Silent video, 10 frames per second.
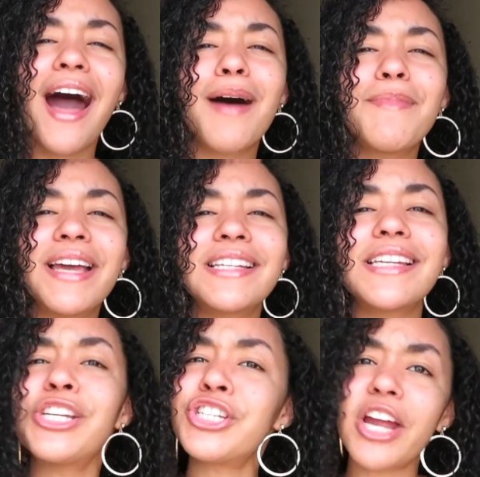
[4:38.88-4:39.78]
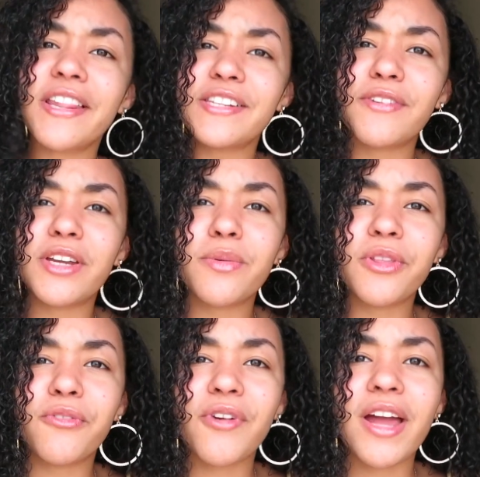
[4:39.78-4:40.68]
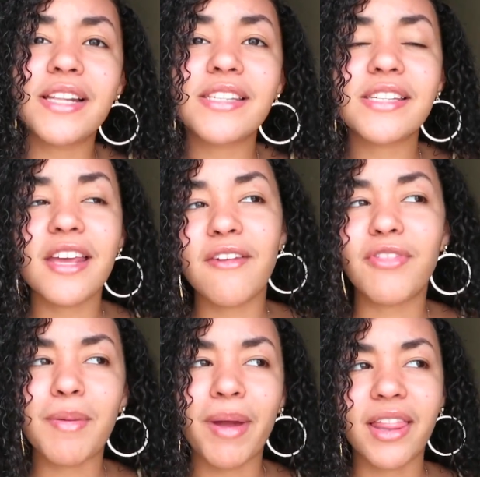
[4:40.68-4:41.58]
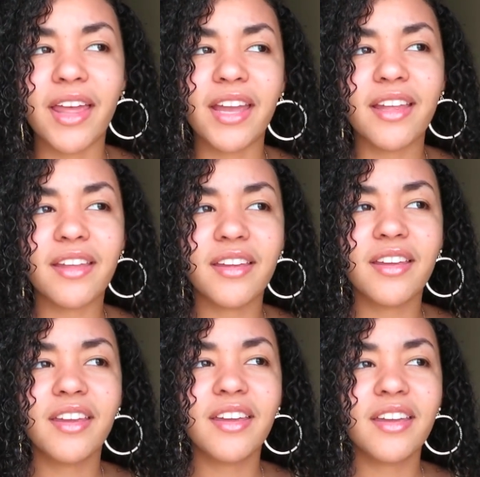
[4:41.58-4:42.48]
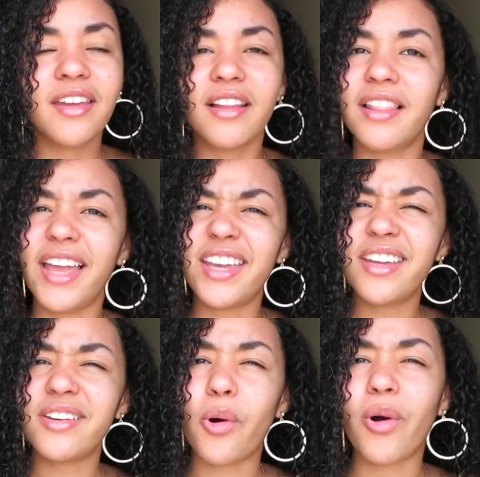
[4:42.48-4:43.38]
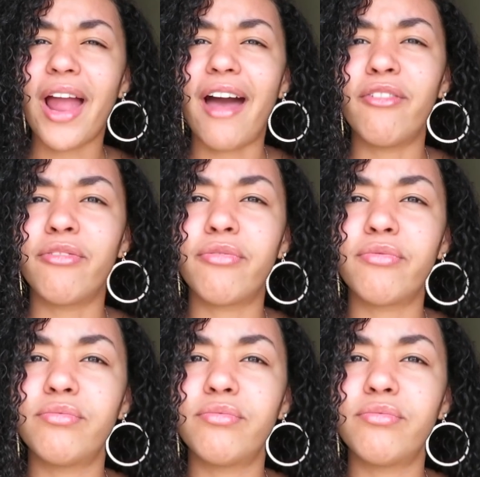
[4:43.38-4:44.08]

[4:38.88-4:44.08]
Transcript: comment, share this video with your friends if they might like like it or have